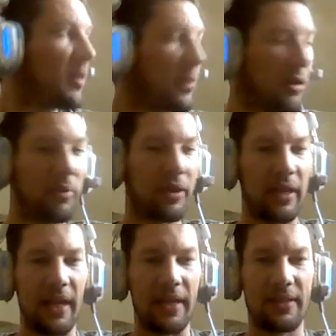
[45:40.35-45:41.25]
I want to put on
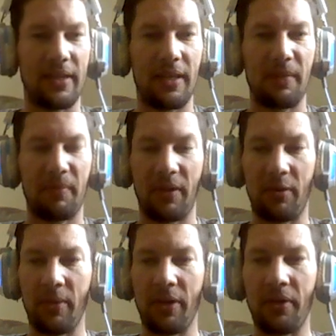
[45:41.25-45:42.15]
the AC. A
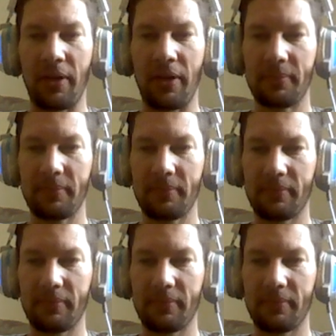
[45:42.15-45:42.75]
little bit annoying.